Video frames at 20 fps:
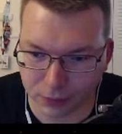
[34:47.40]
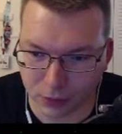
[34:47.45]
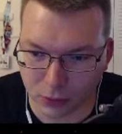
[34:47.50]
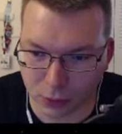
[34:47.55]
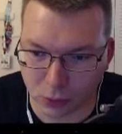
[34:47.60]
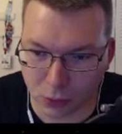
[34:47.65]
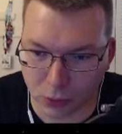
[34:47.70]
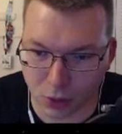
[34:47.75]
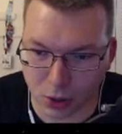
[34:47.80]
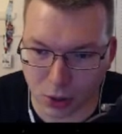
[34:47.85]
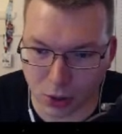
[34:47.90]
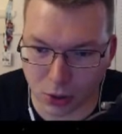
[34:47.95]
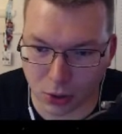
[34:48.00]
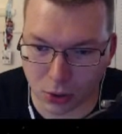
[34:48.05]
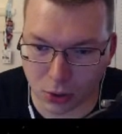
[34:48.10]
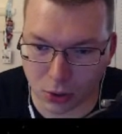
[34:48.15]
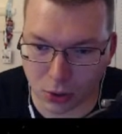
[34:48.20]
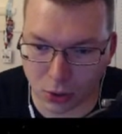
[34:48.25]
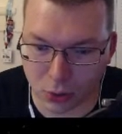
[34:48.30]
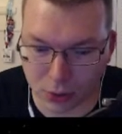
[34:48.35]

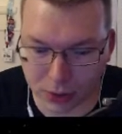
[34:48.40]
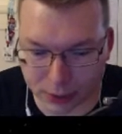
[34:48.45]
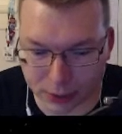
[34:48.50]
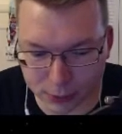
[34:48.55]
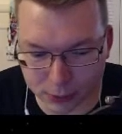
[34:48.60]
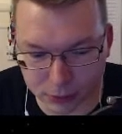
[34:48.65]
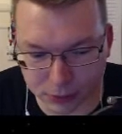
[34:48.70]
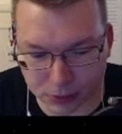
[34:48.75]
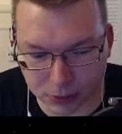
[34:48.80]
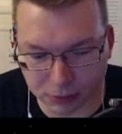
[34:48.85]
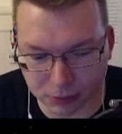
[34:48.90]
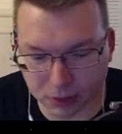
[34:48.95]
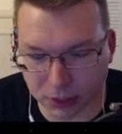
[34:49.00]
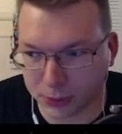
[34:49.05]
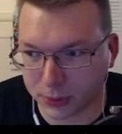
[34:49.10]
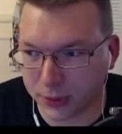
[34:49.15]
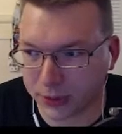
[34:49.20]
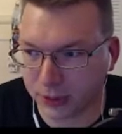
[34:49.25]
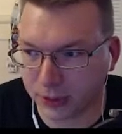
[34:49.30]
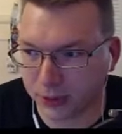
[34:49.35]
Whoa, that was really, really
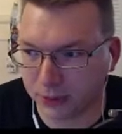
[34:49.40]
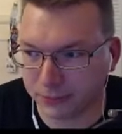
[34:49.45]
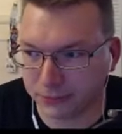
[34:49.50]
quickly.